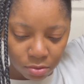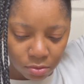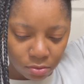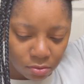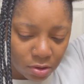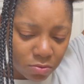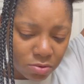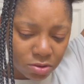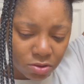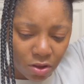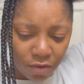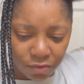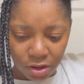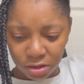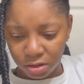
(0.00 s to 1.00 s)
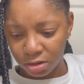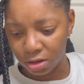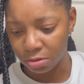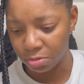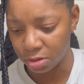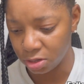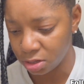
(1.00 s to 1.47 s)
It was soft yesterday,
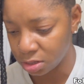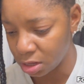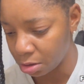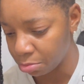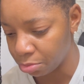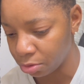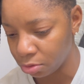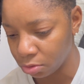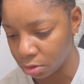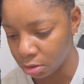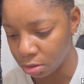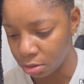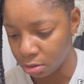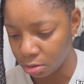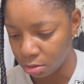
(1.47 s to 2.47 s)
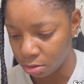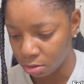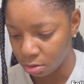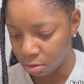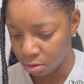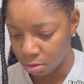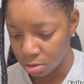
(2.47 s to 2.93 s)
but it just got brittle again.
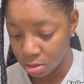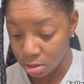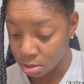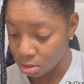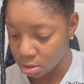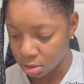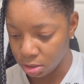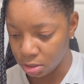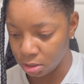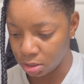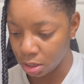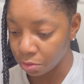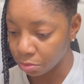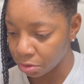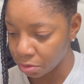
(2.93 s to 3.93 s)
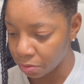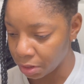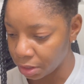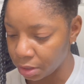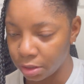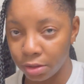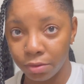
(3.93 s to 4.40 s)
Don't know
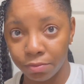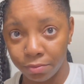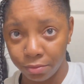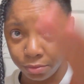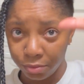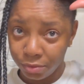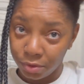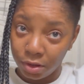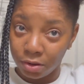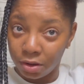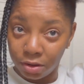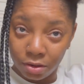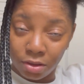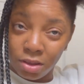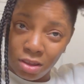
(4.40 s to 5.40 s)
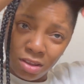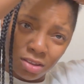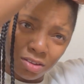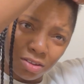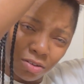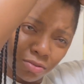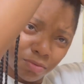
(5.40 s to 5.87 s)
why. Okay,
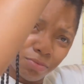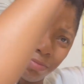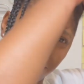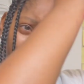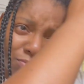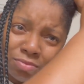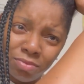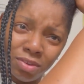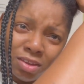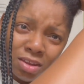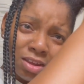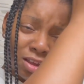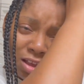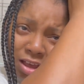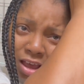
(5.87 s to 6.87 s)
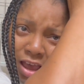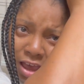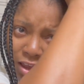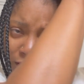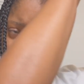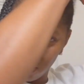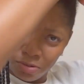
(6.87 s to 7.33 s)
so
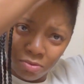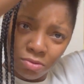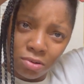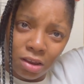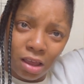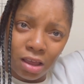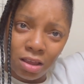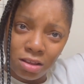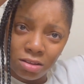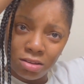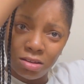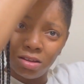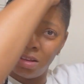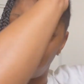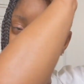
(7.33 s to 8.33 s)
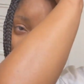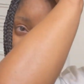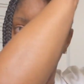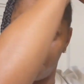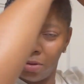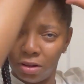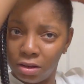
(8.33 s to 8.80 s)
I do not like
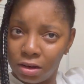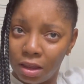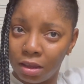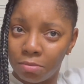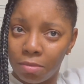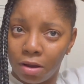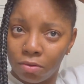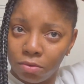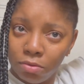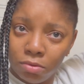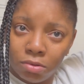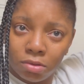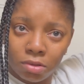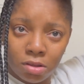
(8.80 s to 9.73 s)
pulling like my roots.